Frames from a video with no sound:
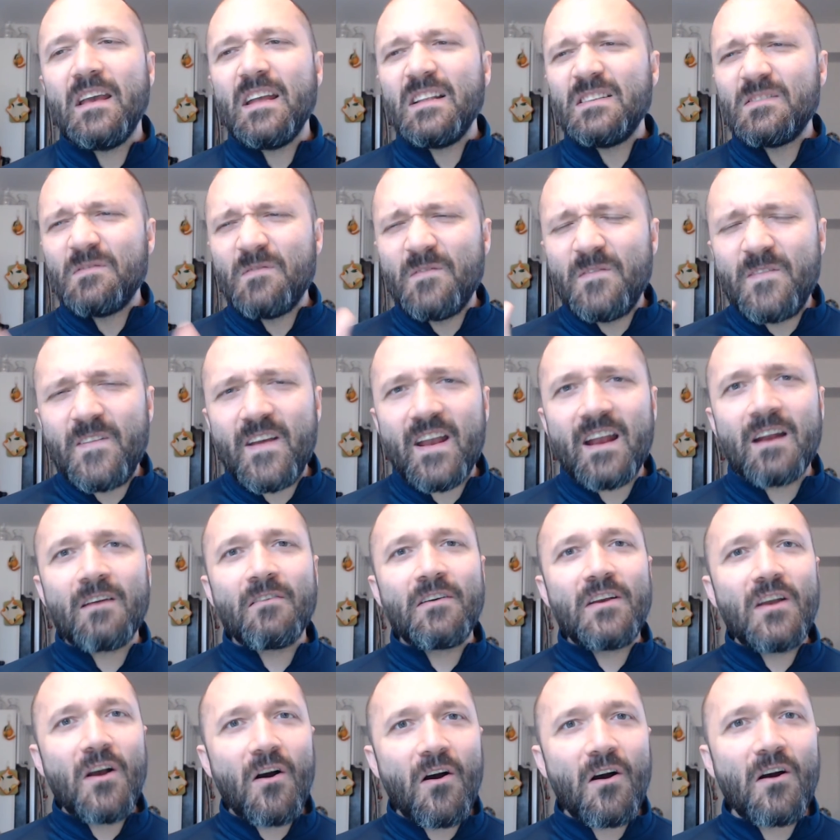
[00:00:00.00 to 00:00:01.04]
It's
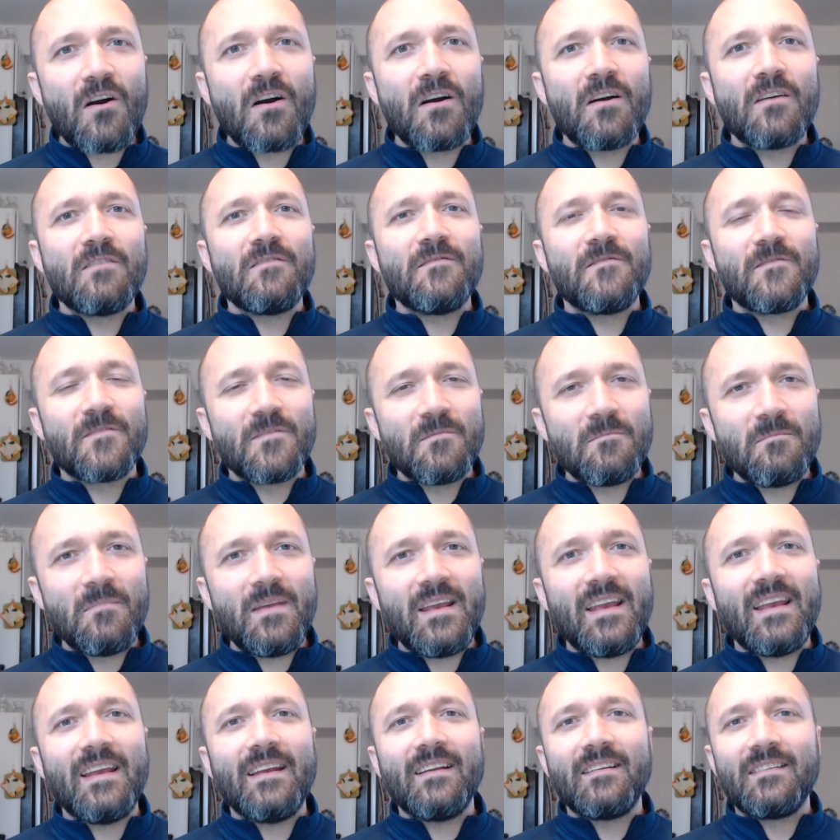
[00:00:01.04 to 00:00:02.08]
very hard for
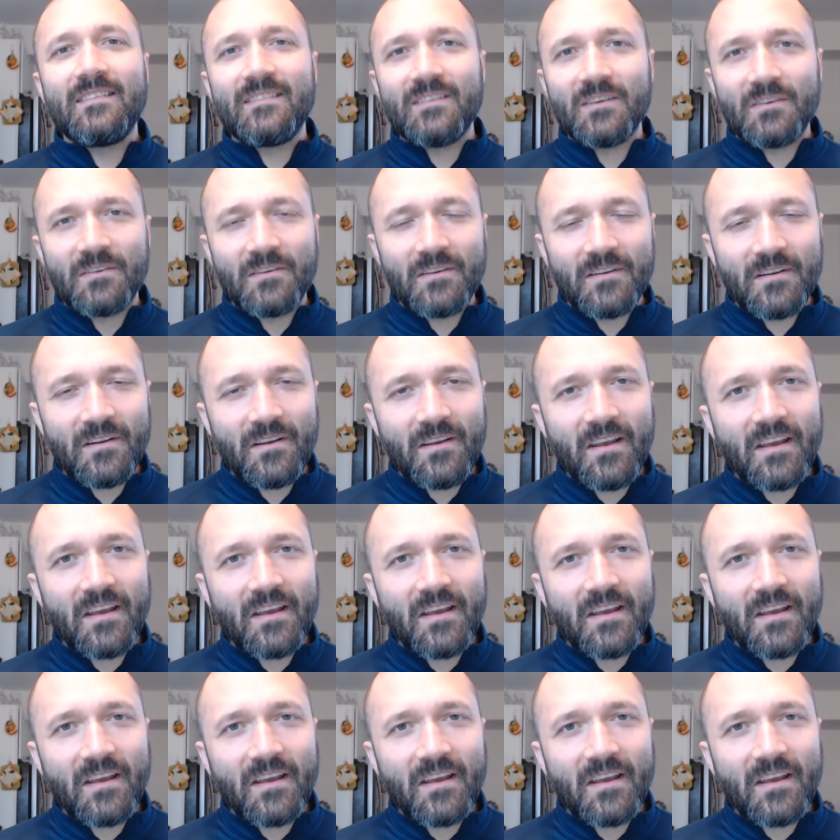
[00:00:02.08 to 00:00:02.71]
me to